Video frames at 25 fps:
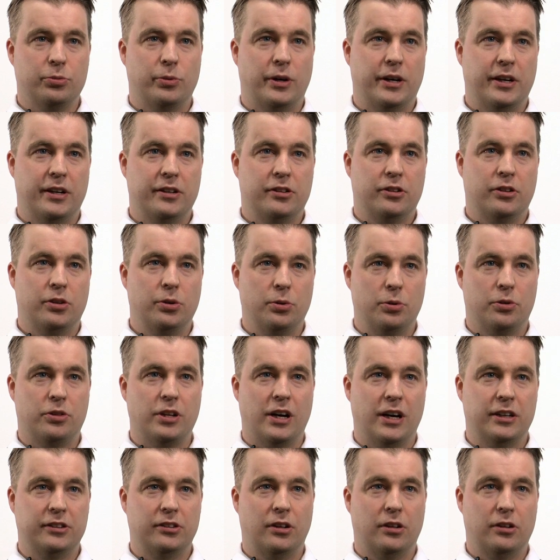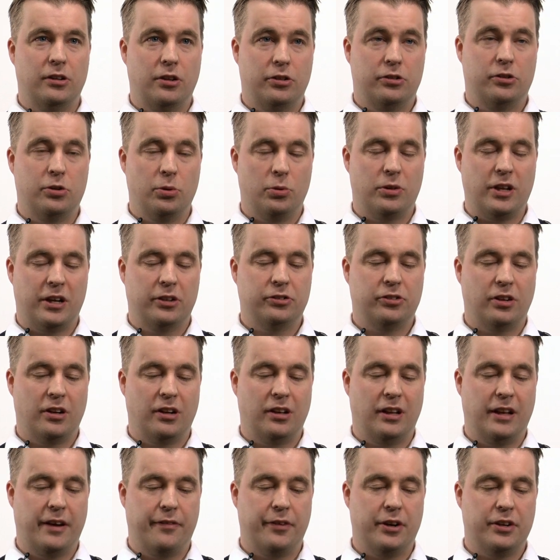why
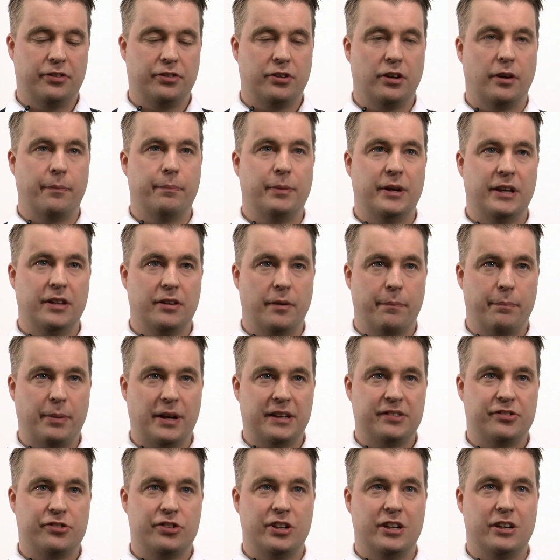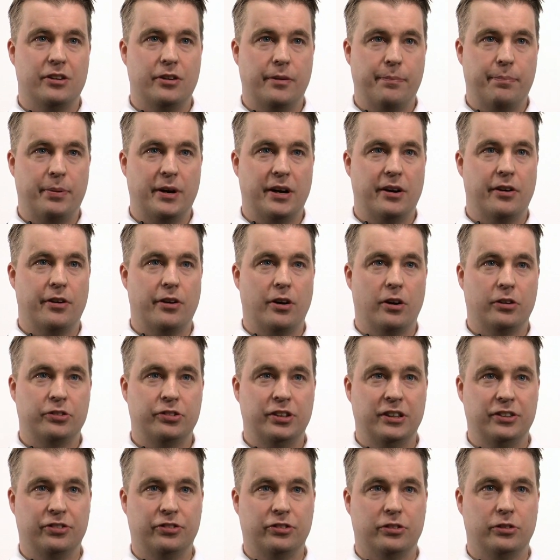2011 is going to be the best year in
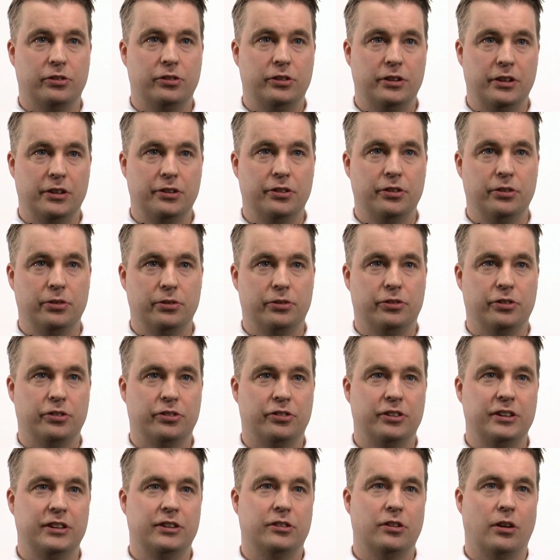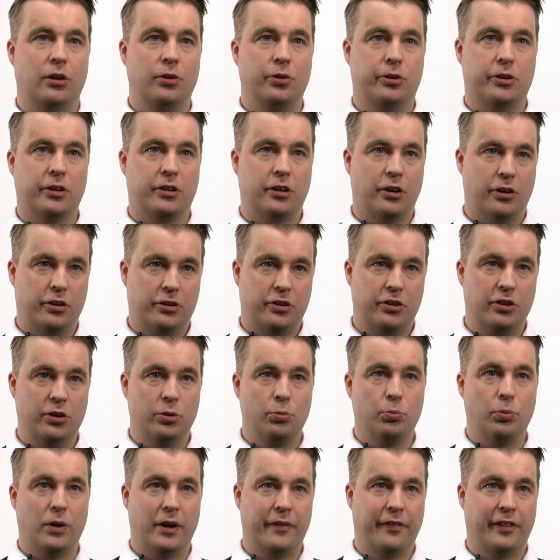Paradox history. You just need to look at our
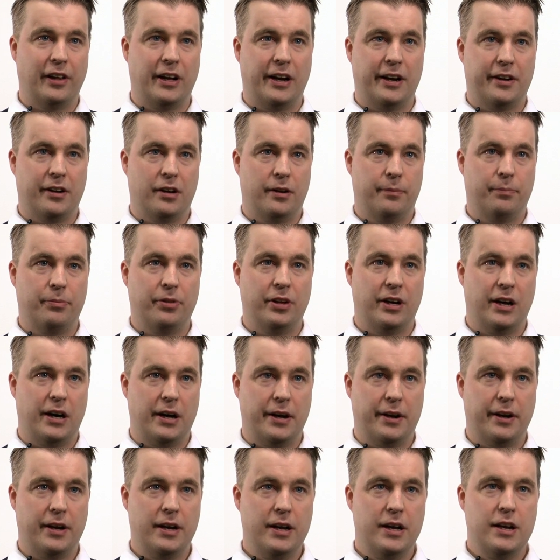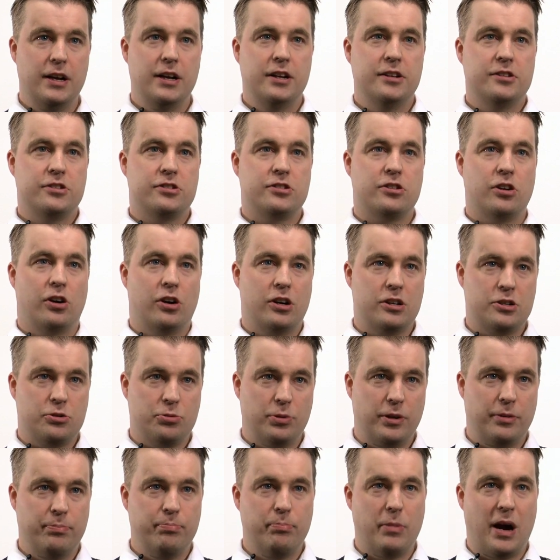Q1 lineup that starts
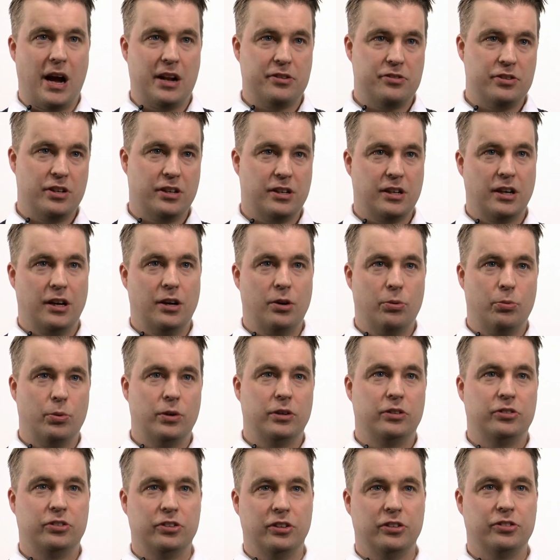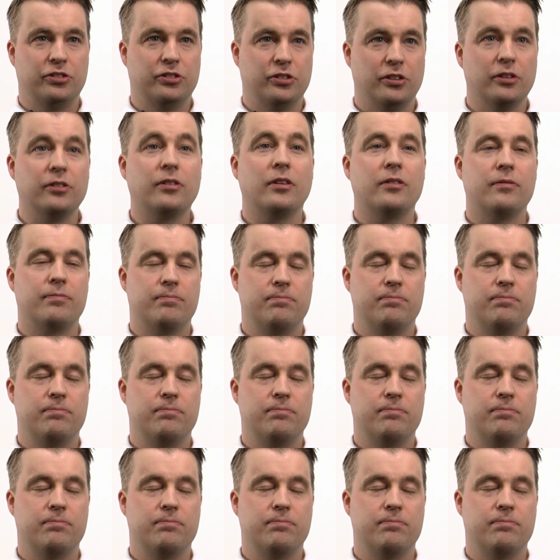with Magica, which is a